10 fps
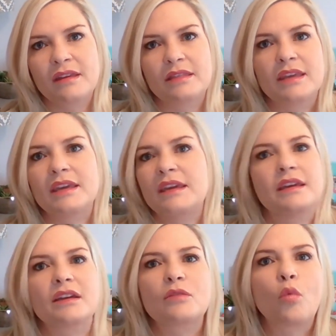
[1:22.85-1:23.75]

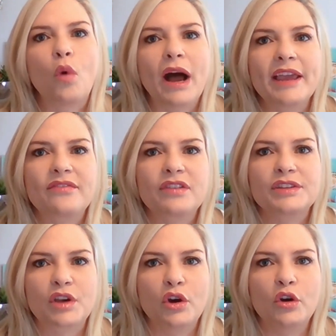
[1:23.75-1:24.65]
The wife
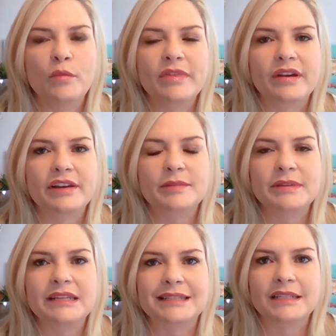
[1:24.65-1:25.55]
is home, the
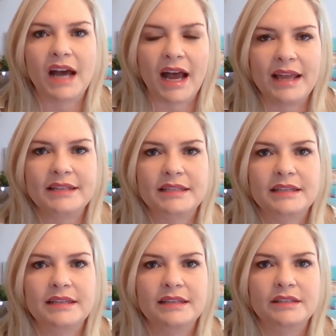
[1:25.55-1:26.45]
husband is
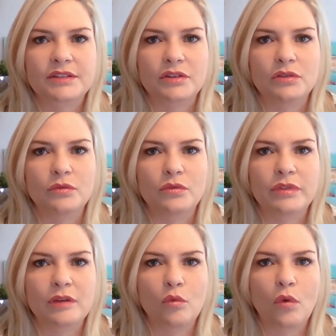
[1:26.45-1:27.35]
not. So
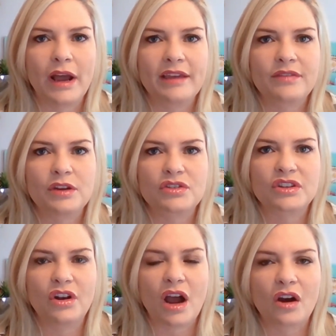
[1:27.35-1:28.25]
the wife hears
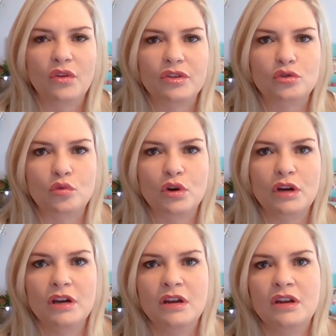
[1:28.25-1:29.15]
a knock on the
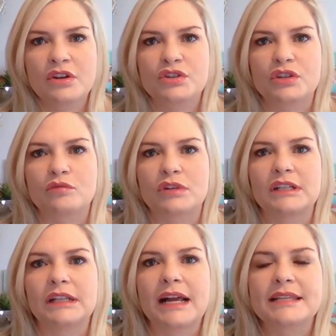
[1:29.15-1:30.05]
door. She
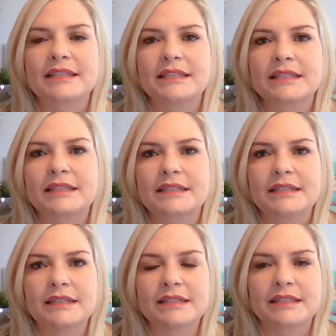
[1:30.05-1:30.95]
realizes
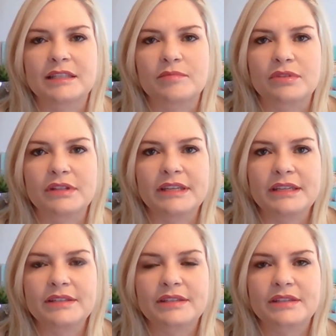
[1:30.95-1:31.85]
it is the
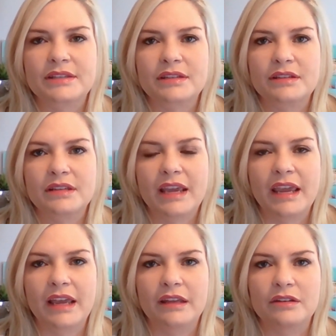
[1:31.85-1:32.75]
police,
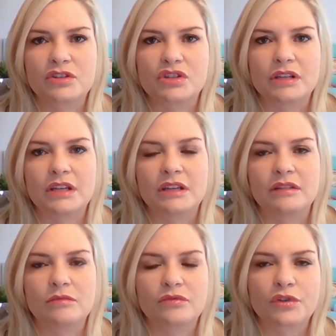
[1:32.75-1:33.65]
and
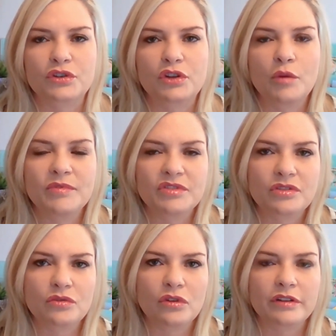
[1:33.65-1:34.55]
she first opens
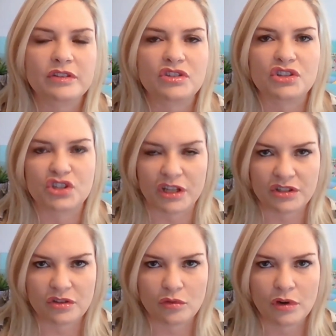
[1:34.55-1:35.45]
the door, then she
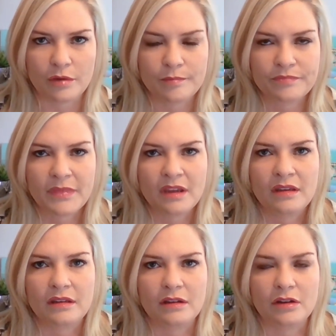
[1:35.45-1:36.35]
shuts the door.
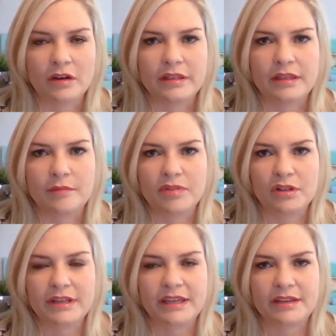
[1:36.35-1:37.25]
The
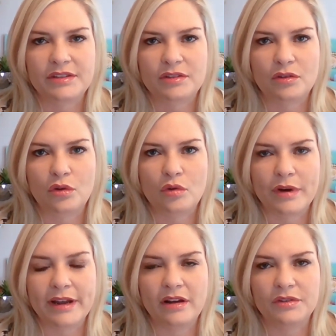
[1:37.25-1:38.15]
police go
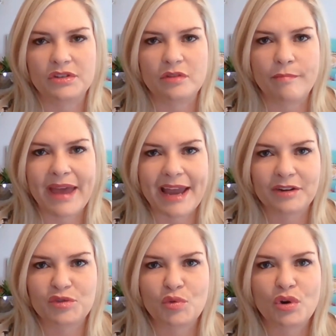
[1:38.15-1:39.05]
around to the
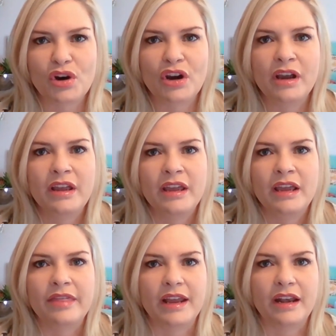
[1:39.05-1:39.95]
back door.
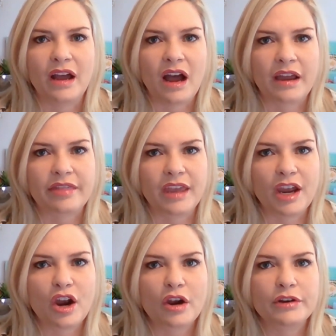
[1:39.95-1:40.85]
They knock
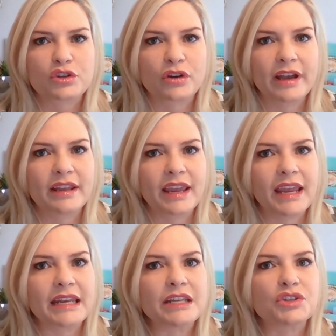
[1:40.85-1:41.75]
there and try to
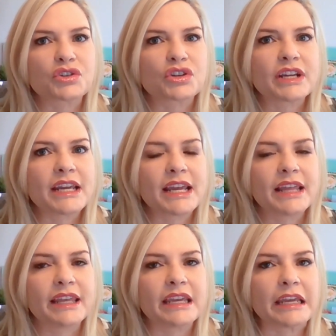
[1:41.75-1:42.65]
gain entry,
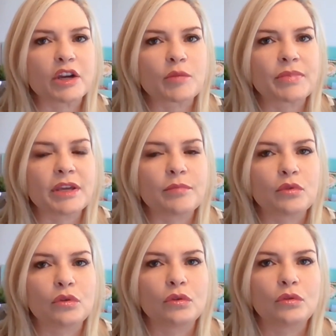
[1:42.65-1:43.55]
and they hear
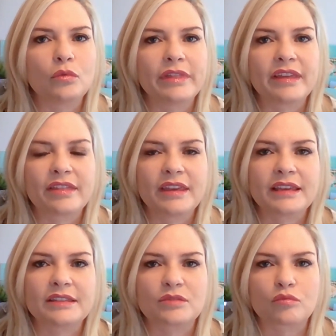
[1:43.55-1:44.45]
people, what they think
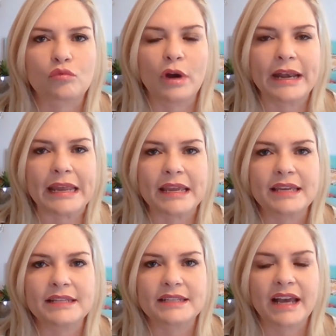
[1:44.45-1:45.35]
is running
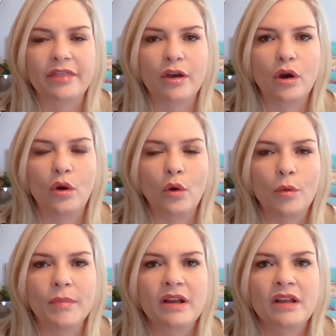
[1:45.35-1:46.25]
inside the
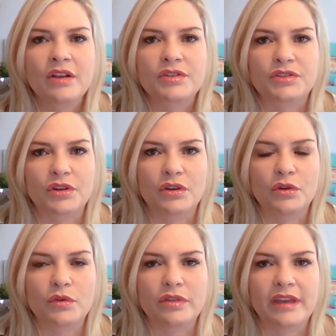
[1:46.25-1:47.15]
home.
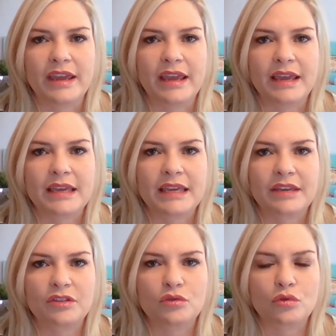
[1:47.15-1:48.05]
So they
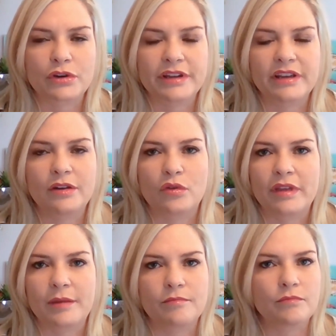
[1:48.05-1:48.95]
kick the door in, or
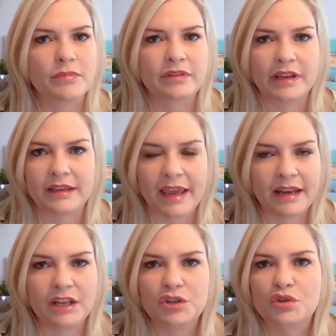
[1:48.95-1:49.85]
they
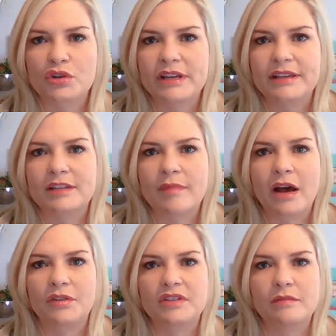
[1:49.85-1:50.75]
gain entry
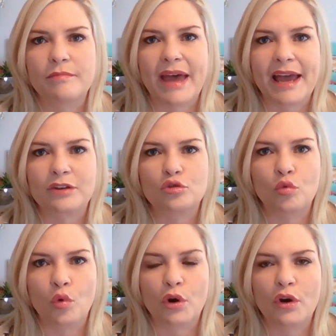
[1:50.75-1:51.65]
somehow to the back
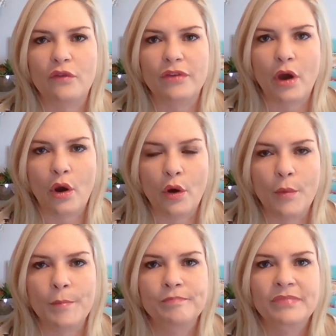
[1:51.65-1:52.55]
door of the
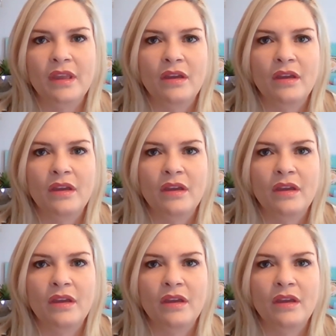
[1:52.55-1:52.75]
home.